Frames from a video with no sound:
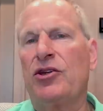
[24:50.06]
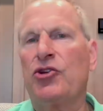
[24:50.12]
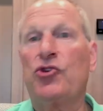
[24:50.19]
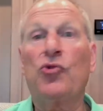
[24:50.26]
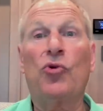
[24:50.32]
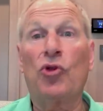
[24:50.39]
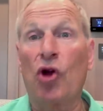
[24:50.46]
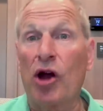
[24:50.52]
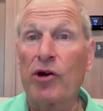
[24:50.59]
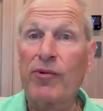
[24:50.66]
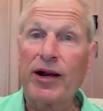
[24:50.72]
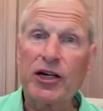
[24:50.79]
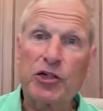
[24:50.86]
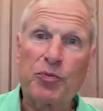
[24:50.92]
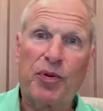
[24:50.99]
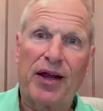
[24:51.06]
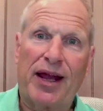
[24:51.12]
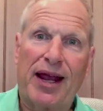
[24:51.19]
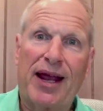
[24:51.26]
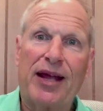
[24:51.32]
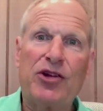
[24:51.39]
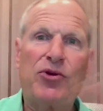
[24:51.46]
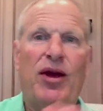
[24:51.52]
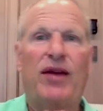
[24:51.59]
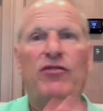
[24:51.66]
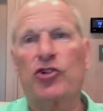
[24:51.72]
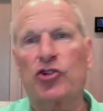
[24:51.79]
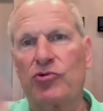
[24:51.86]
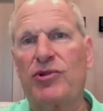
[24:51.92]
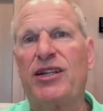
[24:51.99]
you do a long range plan, you have
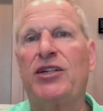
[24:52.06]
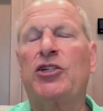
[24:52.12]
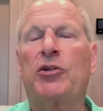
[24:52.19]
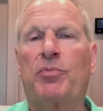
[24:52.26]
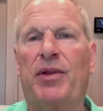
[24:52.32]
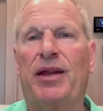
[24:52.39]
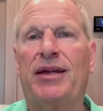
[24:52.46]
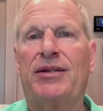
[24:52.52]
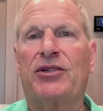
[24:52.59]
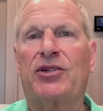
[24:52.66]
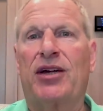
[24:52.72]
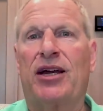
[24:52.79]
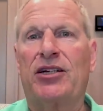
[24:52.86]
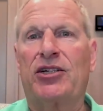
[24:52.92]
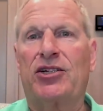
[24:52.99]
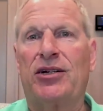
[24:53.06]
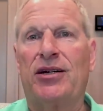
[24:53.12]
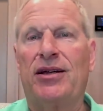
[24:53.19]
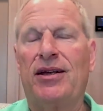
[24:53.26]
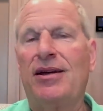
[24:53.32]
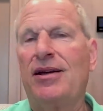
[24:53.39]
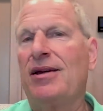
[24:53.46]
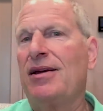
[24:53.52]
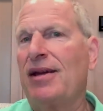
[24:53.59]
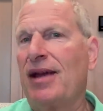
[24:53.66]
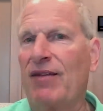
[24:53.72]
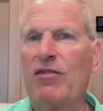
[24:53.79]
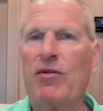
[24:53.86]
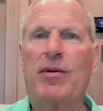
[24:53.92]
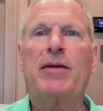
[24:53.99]
your strategic plan discussion,
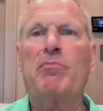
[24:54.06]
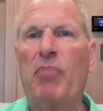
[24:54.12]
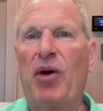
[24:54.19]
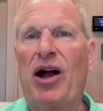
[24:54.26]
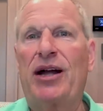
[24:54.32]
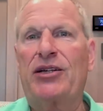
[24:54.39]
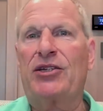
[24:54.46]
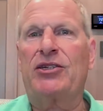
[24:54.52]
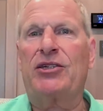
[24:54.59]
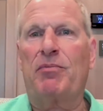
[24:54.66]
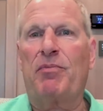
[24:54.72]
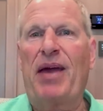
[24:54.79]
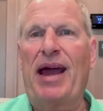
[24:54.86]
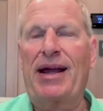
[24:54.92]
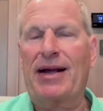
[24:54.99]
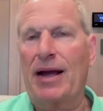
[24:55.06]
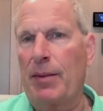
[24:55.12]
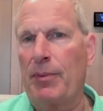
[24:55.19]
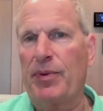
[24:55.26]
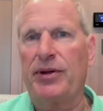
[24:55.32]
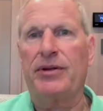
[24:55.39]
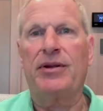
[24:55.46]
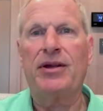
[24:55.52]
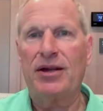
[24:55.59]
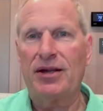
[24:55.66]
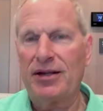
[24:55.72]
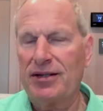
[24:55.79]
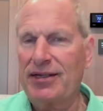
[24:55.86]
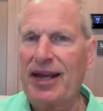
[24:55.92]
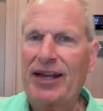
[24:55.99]
everybody boxes it back up and
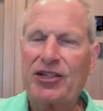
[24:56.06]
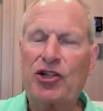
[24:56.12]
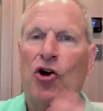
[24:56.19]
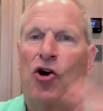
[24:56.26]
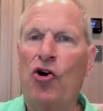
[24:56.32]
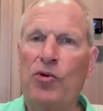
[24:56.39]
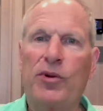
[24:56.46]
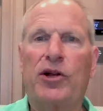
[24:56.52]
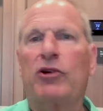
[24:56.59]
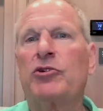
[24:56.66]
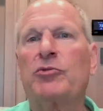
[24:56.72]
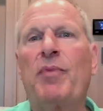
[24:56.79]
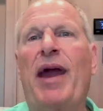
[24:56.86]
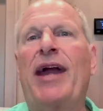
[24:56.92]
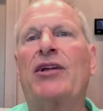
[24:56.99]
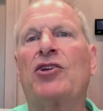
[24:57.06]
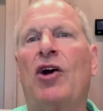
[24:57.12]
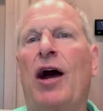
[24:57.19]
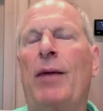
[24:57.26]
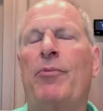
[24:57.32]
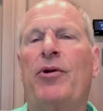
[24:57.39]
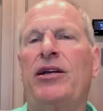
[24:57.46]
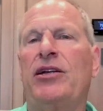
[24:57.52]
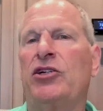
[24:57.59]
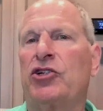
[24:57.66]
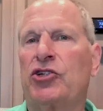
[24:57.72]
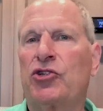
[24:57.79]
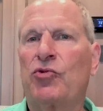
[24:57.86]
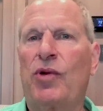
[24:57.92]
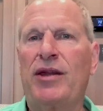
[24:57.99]
takes it home and goes back to operating
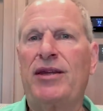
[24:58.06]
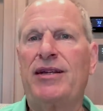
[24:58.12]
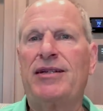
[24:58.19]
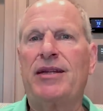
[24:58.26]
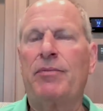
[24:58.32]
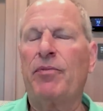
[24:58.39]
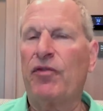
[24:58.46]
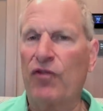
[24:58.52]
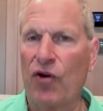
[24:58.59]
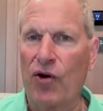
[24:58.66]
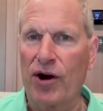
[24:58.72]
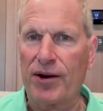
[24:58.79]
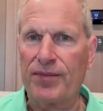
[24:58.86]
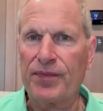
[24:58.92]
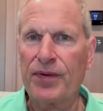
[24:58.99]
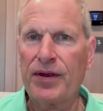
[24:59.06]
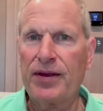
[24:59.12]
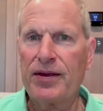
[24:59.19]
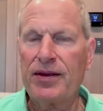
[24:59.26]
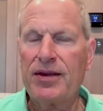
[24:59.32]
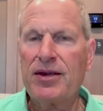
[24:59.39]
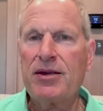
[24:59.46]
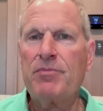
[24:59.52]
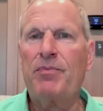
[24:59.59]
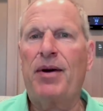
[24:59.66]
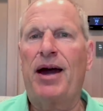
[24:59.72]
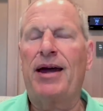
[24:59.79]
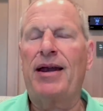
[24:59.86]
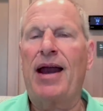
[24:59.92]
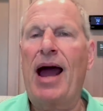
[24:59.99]
just the way they did before
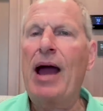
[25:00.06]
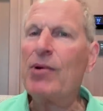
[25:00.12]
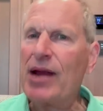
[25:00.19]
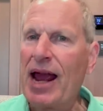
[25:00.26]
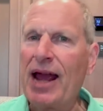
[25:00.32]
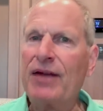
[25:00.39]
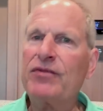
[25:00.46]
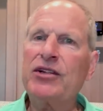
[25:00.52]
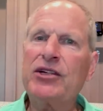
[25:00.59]
but I would have